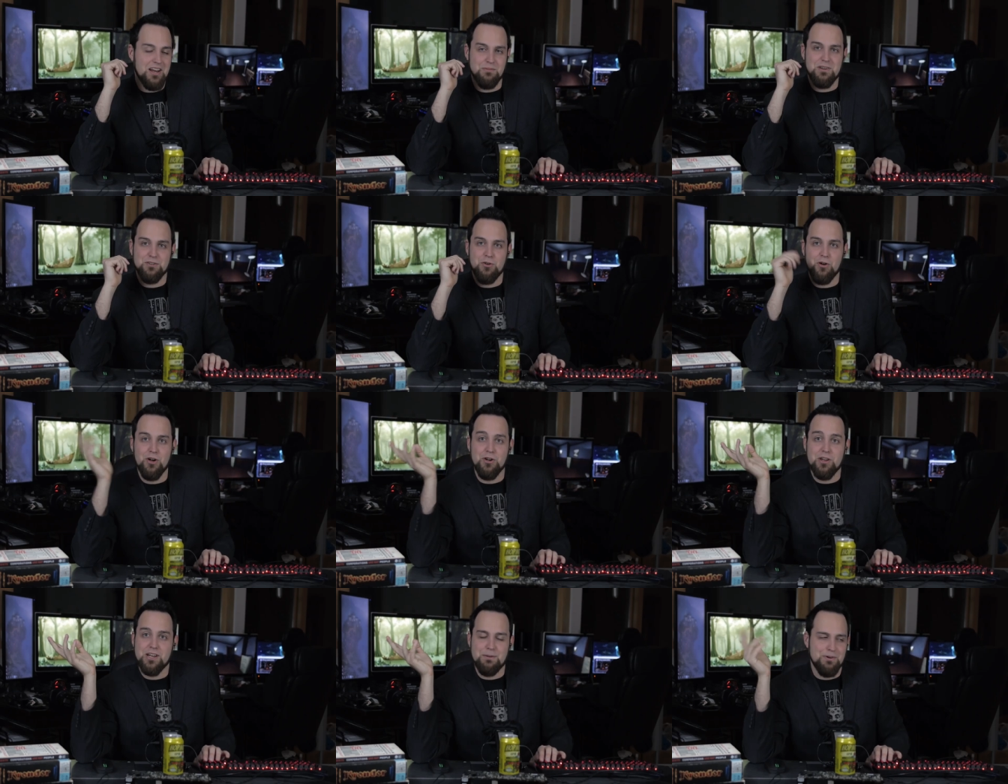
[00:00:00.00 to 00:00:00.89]
wait. I mean, we'll
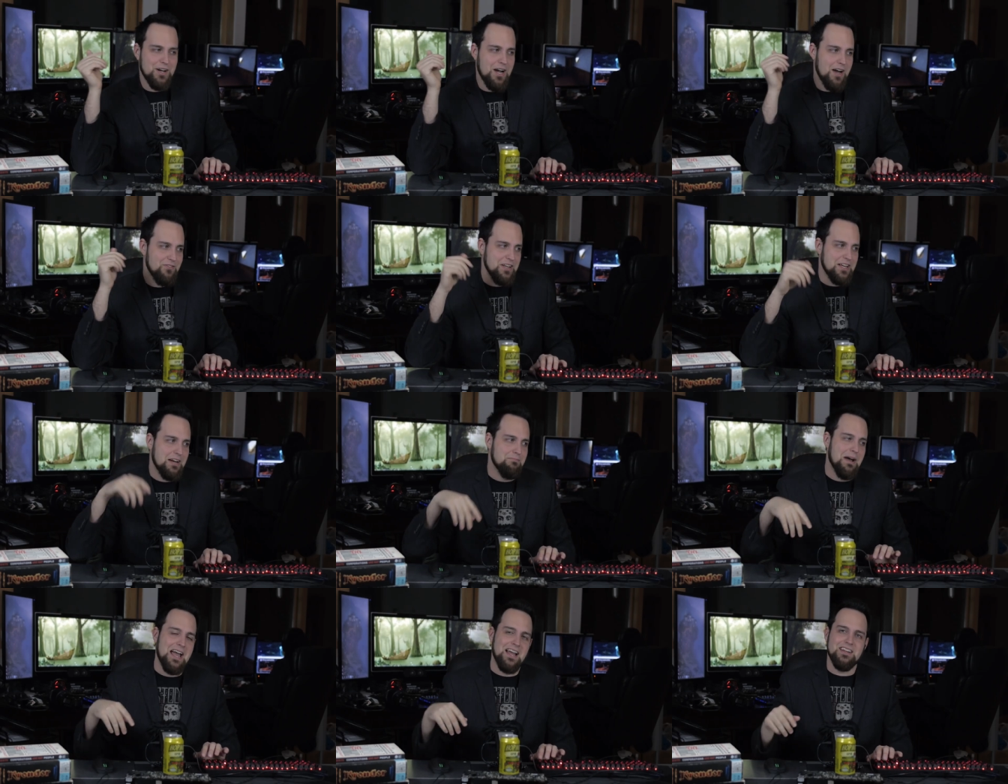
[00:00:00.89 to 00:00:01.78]
go get a cup of coffee,
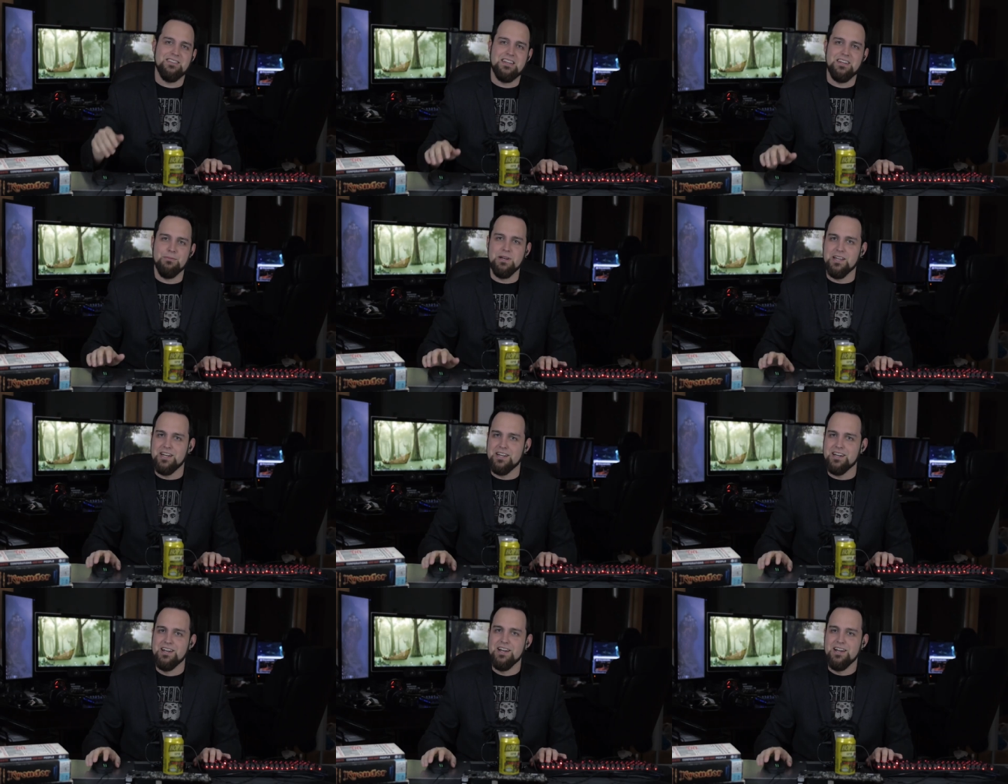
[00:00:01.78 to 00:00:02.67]
come back, and then it'll be
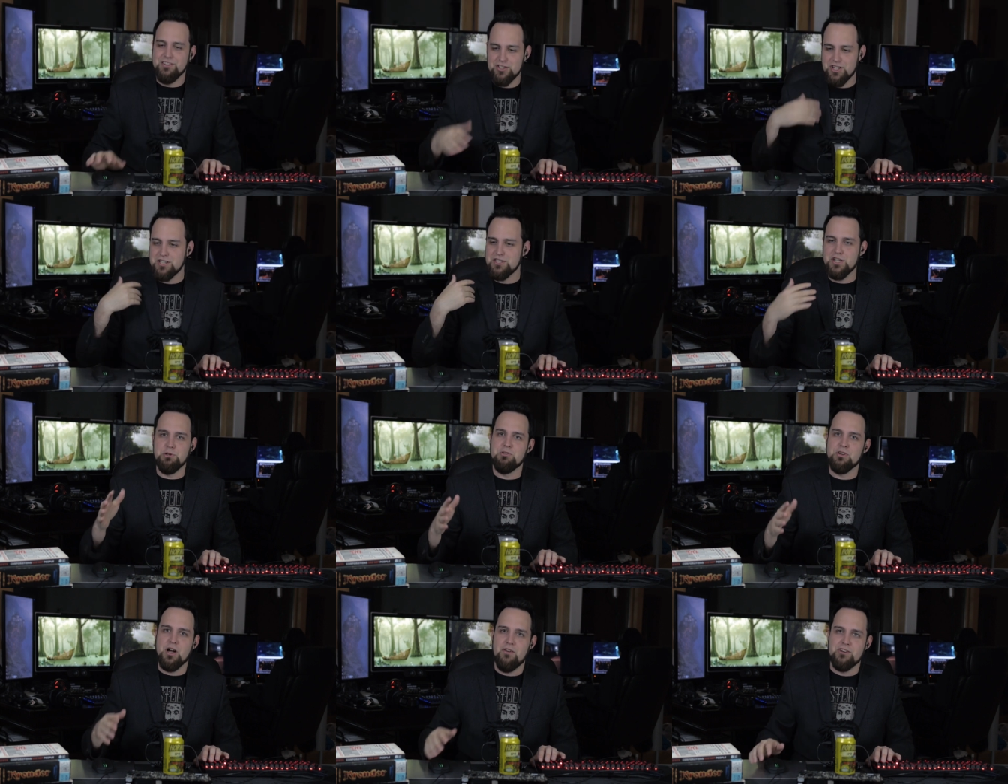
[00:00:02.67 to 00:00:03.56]
like just
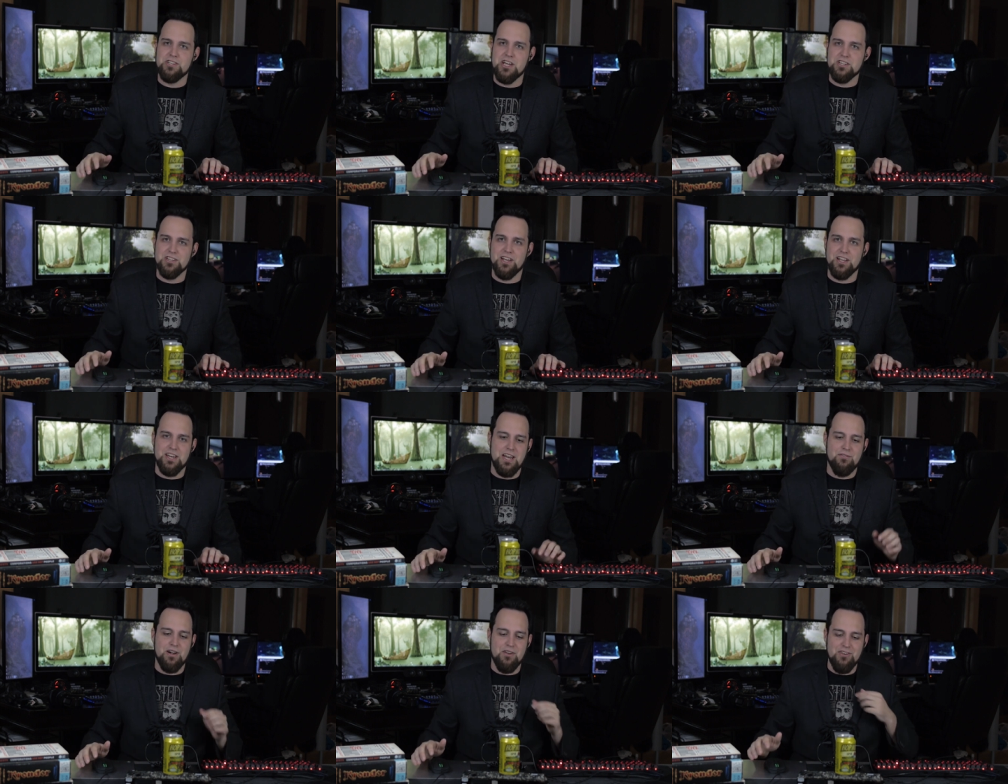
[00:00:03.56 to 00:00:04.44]
continue the conversation like
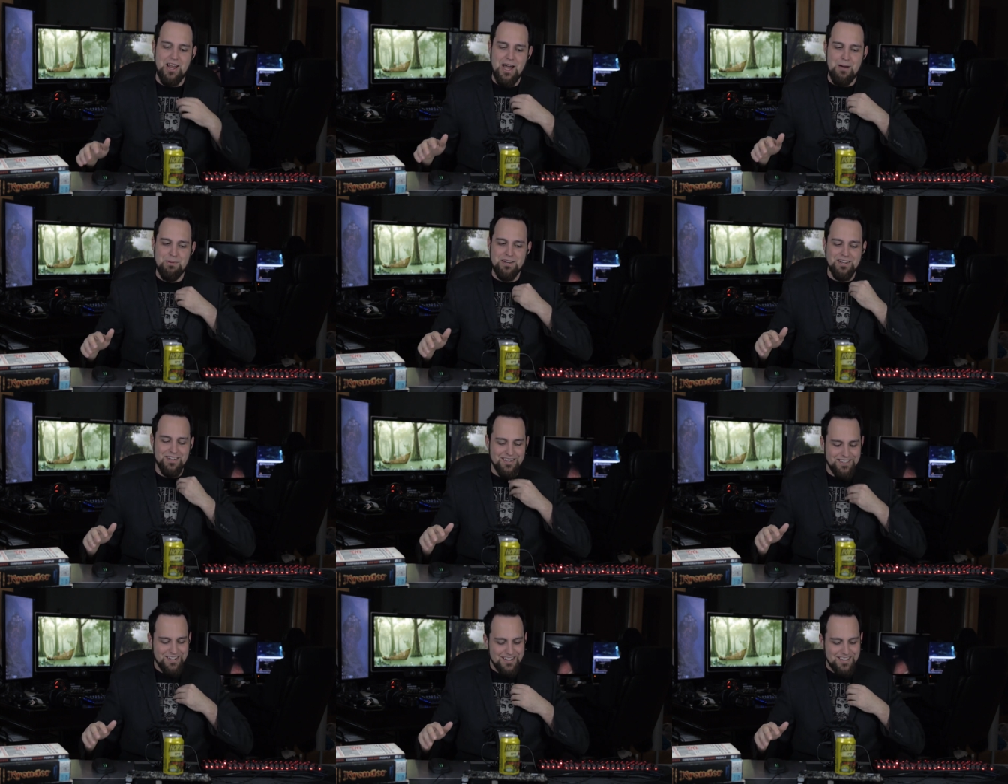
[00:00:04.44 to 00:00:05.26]
it never even happened.